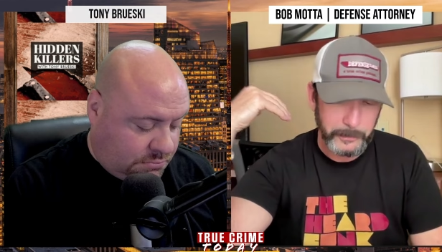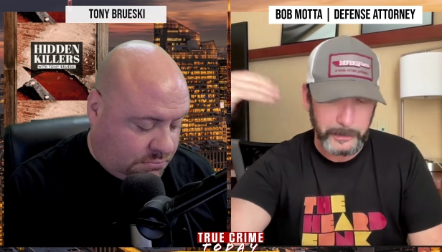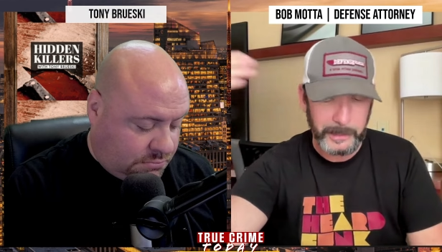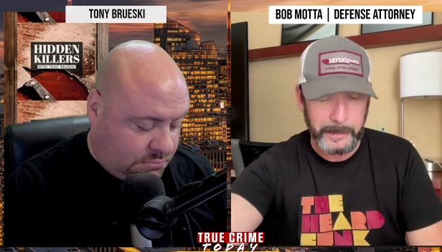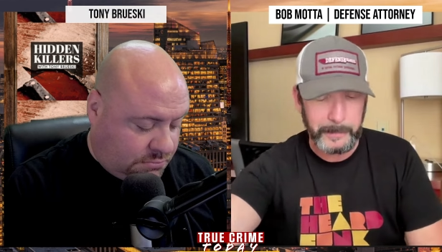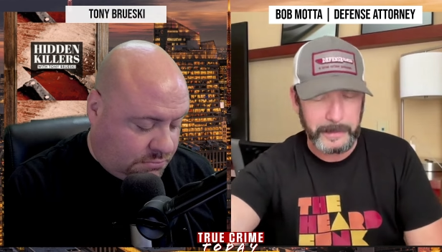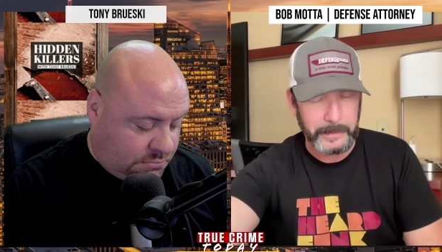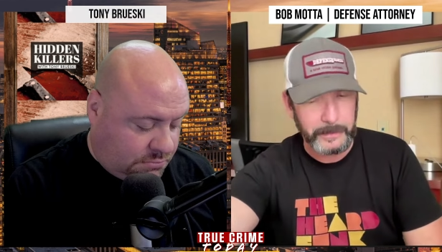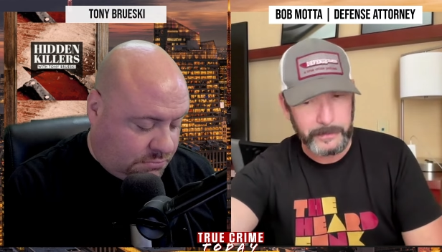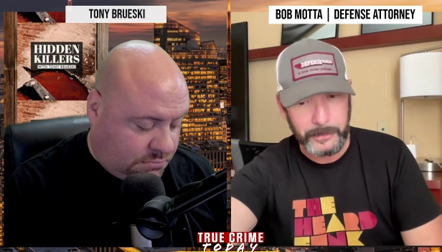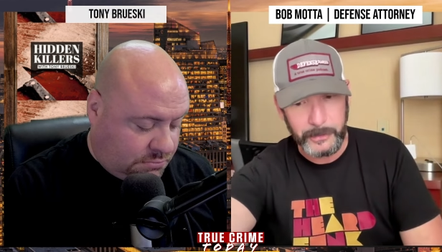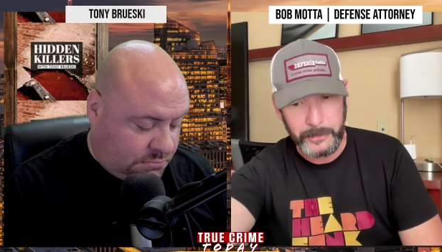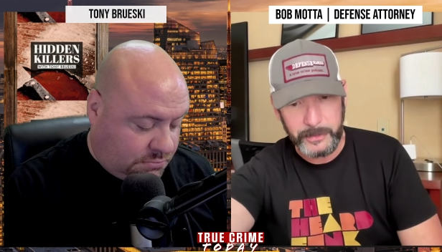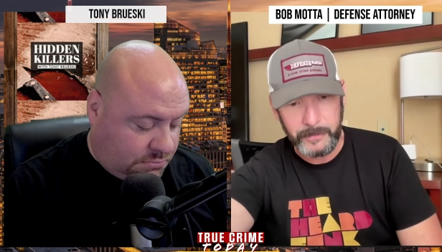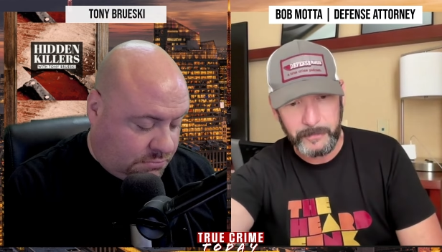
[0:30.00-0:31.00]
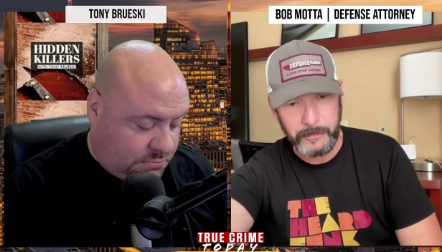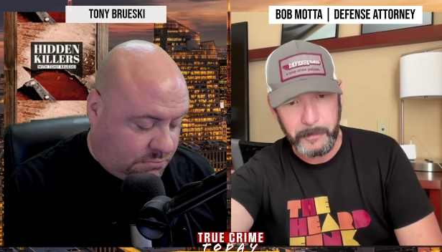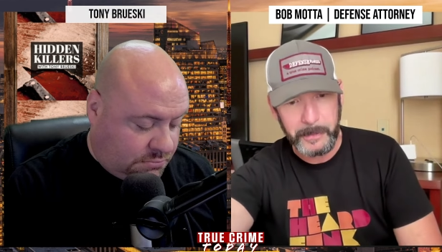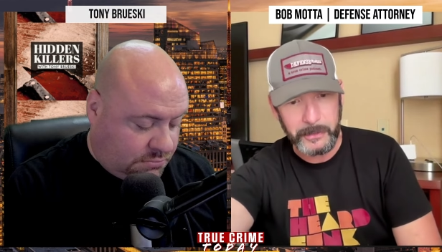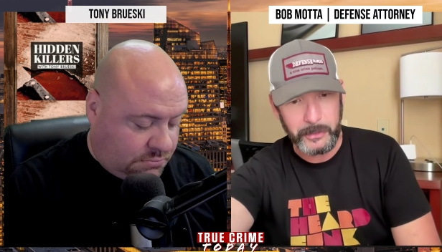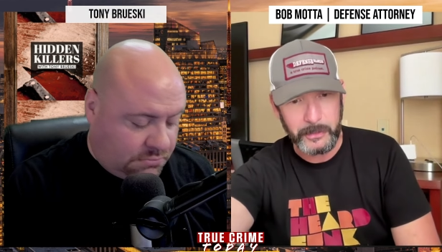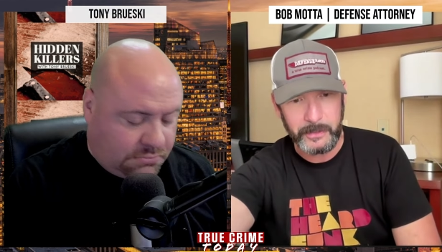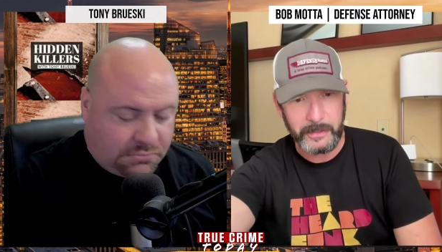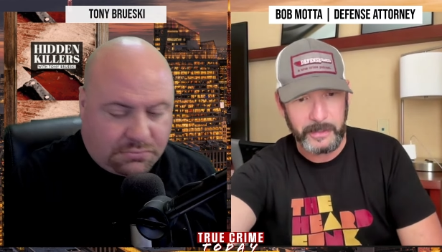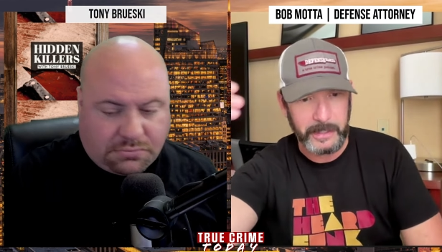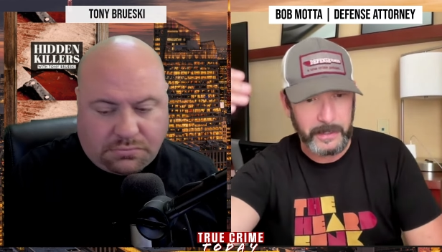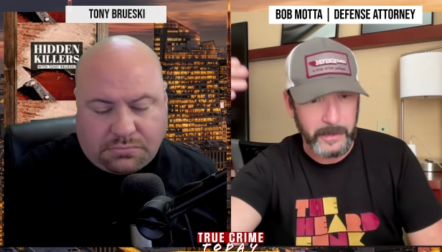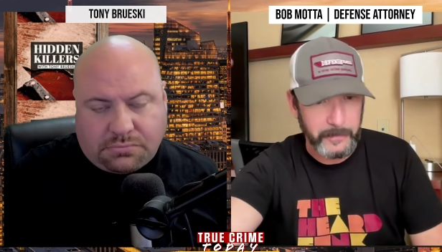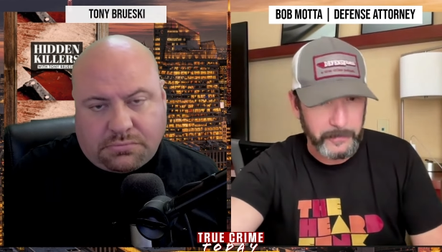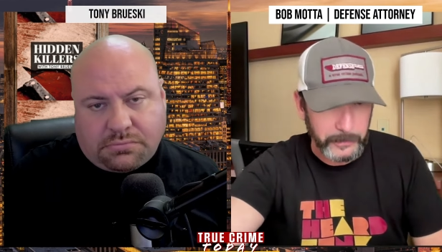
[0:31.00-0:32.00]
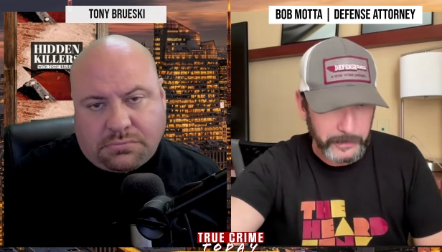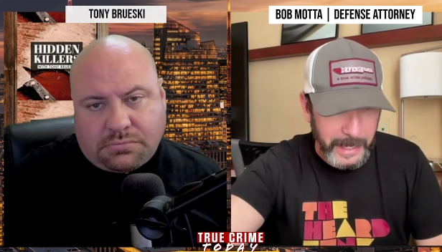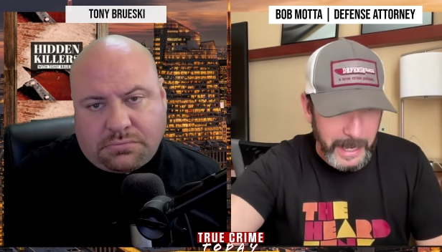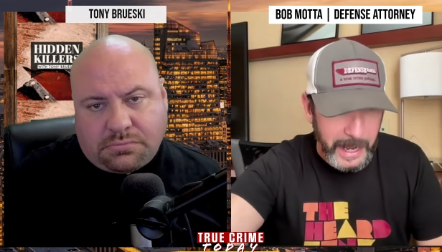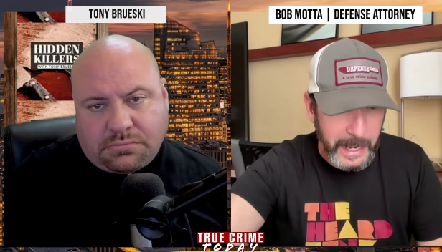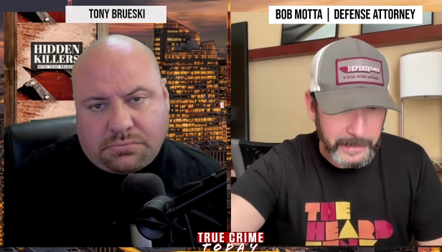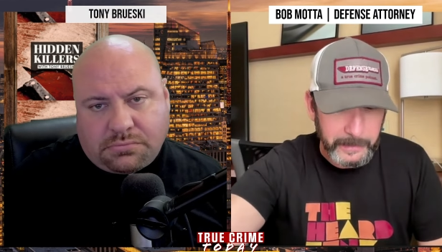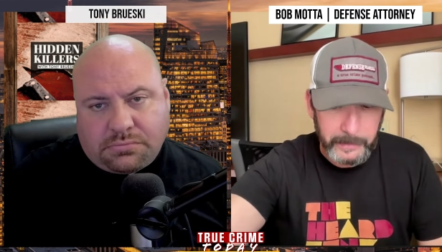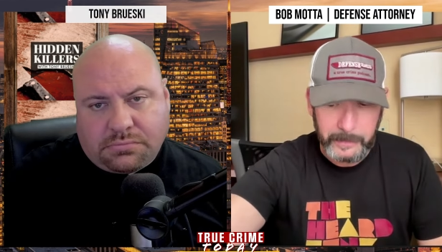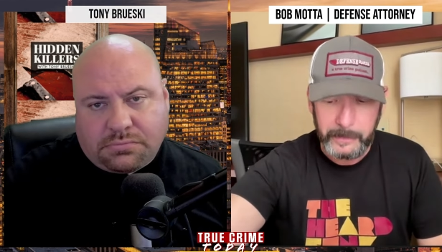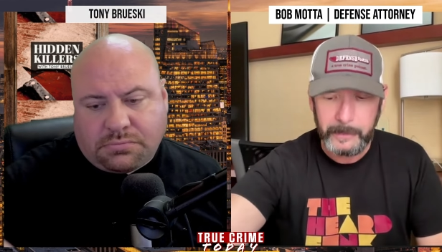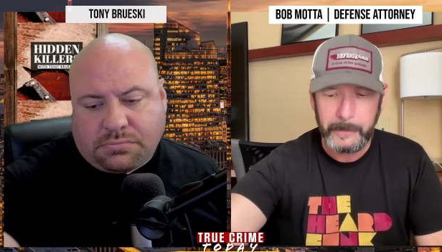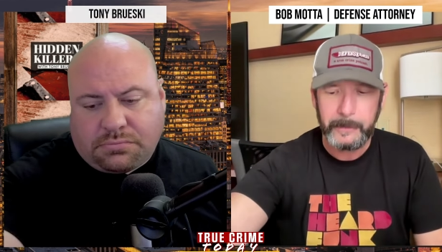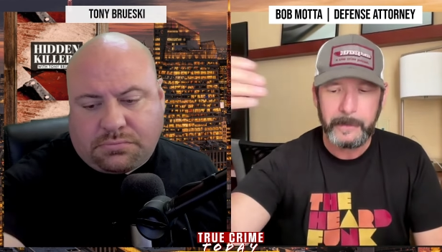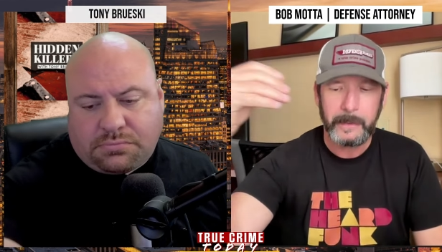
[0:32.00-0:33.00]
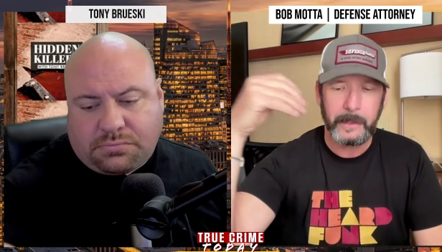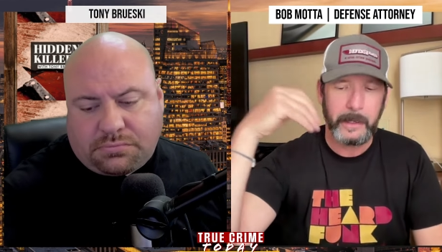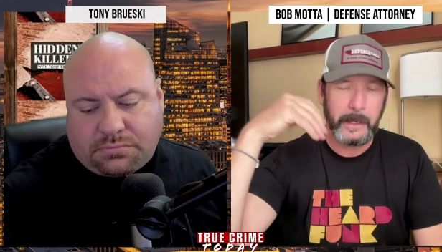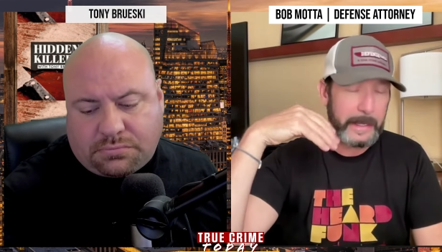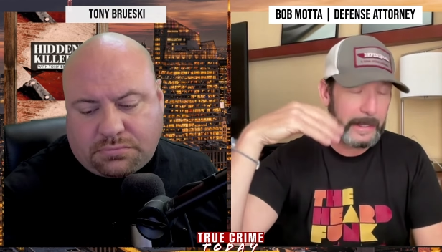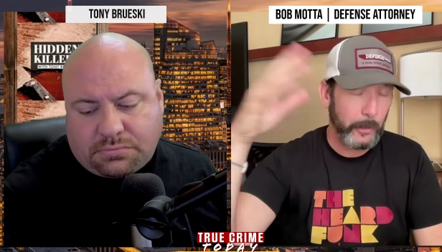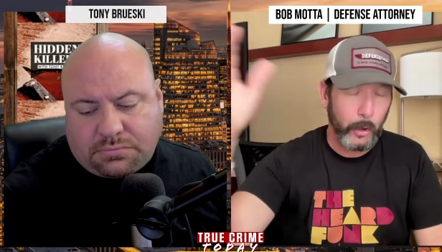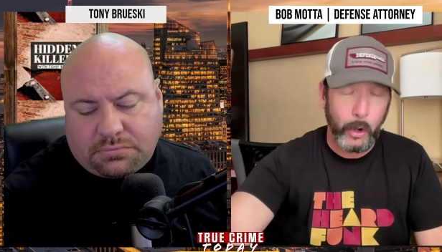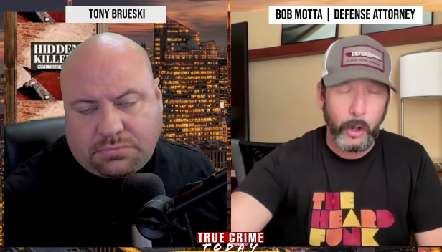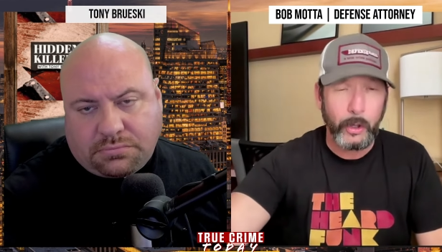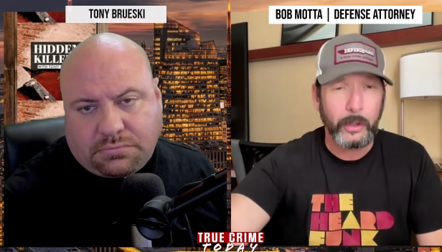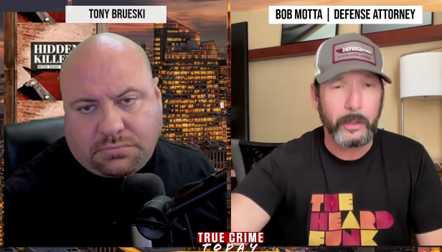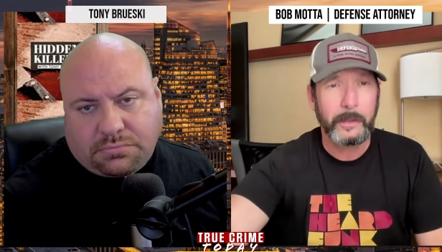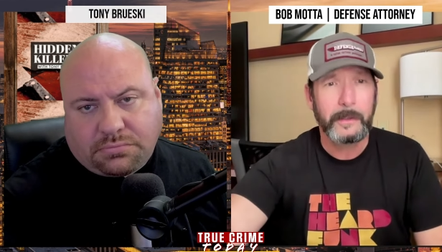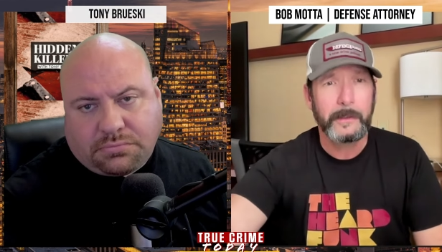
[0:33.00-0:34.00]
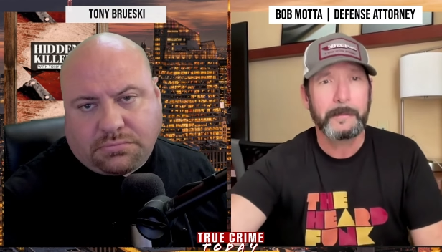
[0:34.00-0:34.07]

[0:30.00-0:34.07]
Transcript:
Speaker 1: claiming that there's information that they never got. Uh, at all,